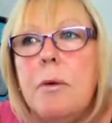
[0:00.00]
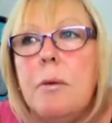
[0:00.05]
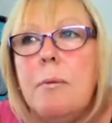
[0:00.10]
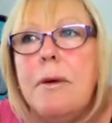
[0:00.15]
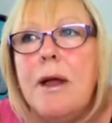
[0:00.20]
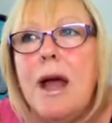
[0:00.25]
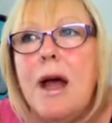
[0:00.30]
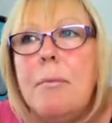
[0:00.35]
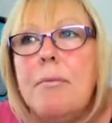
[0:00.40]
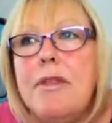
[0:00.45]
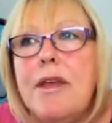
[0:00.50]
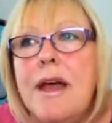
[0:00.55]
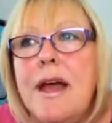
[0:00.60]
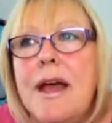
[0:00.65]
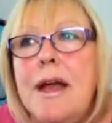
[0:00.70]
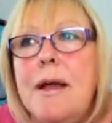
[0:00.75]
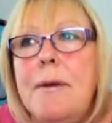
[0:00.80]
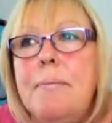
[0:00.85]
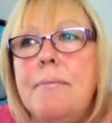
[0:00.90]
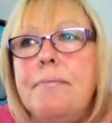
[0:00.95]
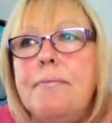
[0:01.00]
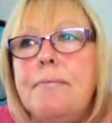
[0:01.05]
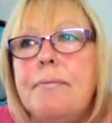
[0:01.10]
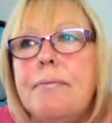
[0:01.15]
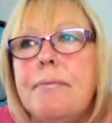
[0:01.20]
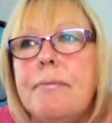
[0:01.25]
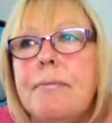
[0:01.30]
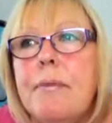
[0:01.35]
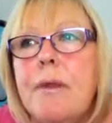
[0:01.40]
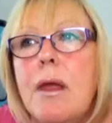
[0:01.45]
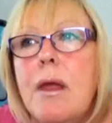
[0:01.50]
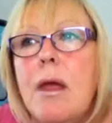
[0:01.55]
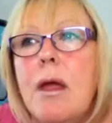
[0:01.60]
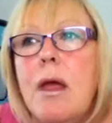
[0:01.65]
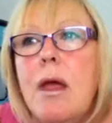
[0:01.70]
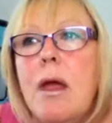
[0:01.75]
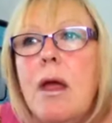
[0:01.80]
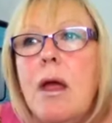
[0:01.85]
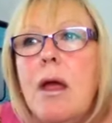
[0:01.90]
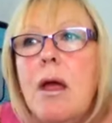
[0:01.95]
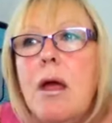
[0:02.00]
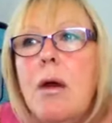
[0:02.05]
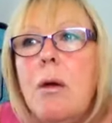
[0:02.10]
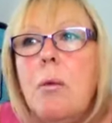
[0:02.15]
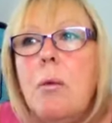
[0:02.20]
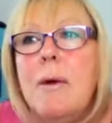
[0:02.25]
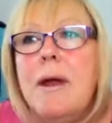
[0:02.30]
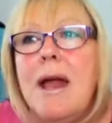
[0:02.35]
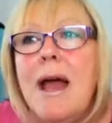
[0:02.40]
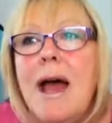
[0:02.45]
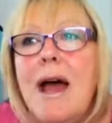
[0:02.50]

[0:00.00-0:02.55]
will be up there. We